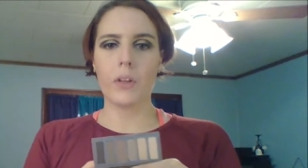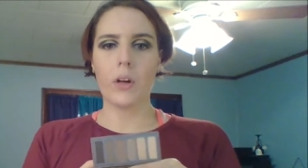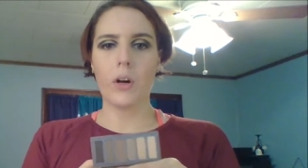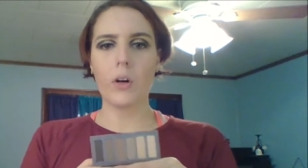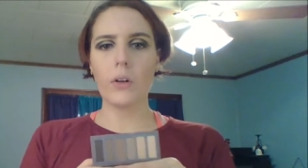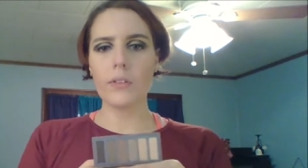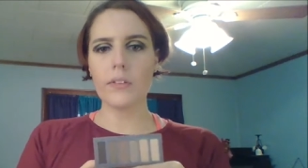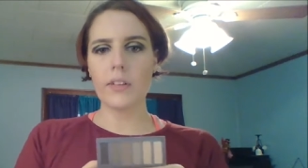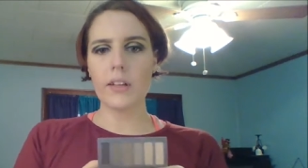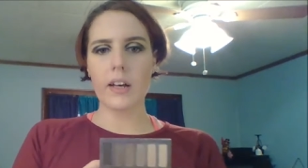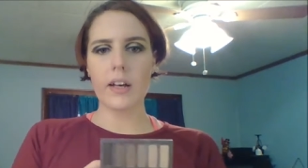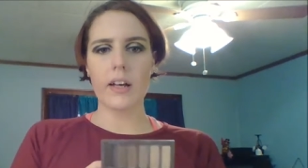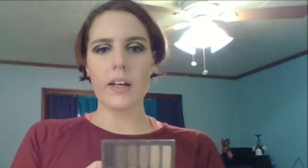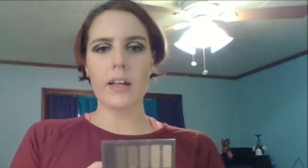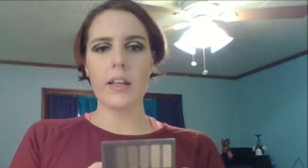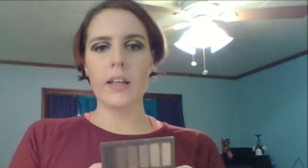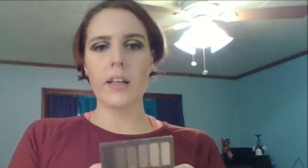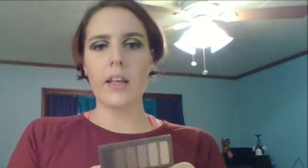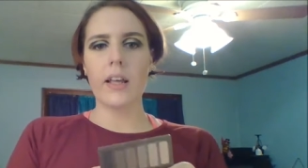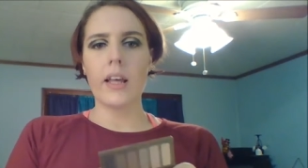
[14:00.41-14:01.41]

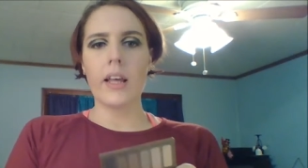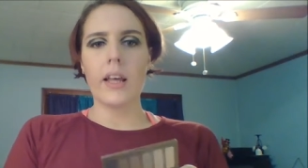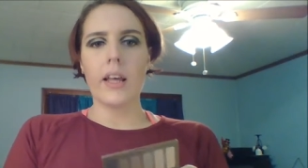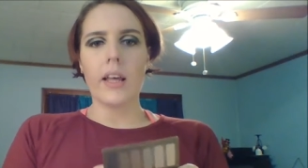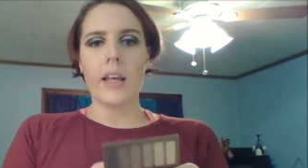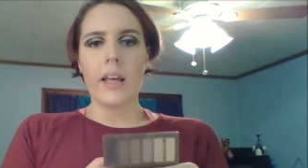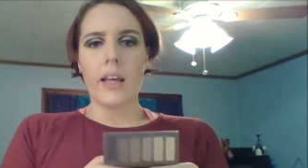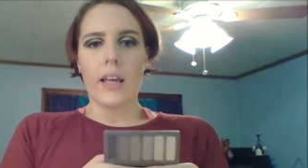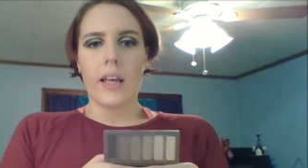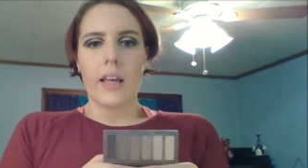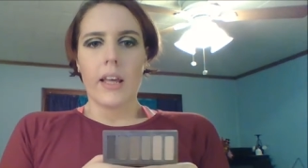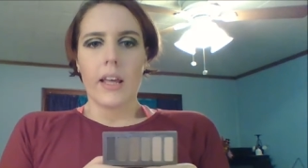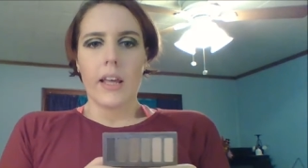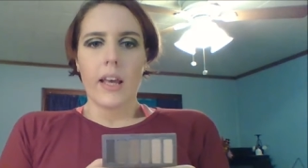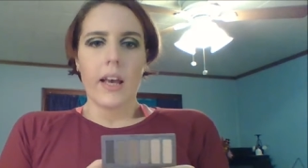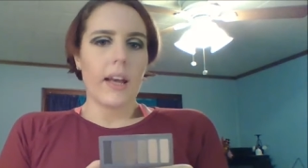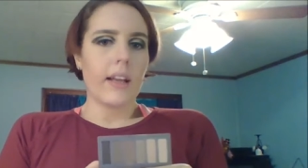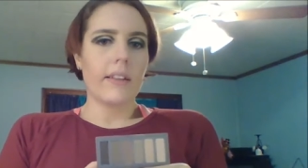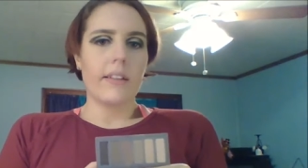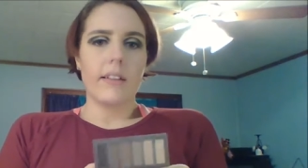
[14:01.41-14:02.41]
Ulta.
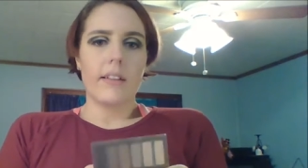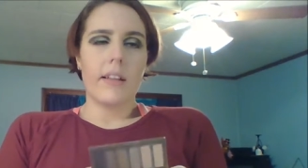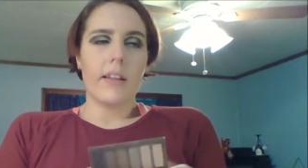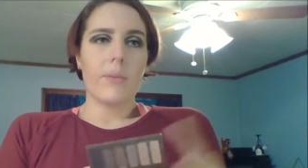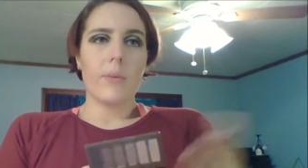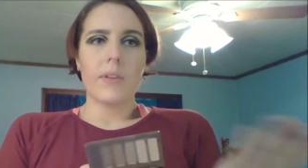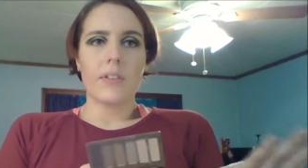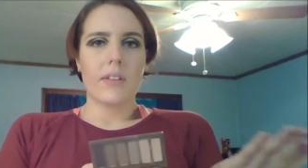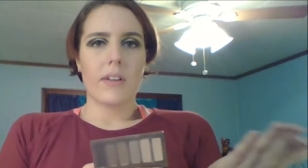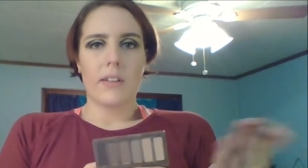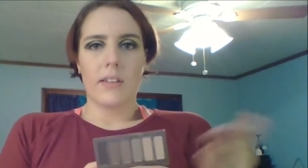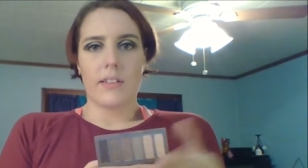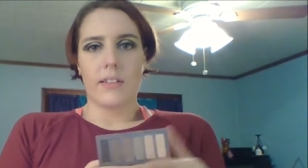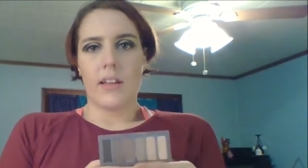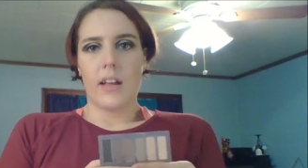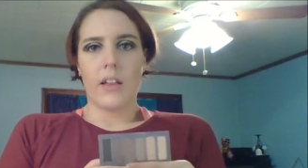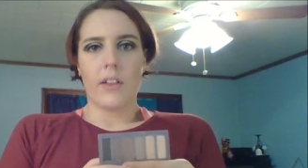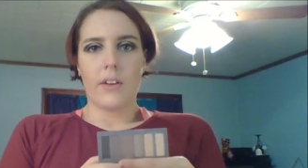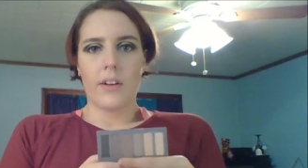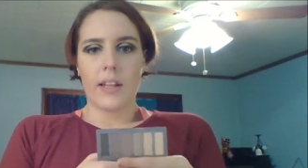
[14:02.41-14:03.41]
It wasn't on
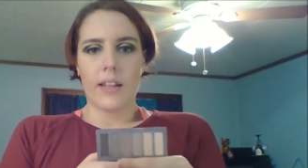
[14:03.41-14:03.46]
sale or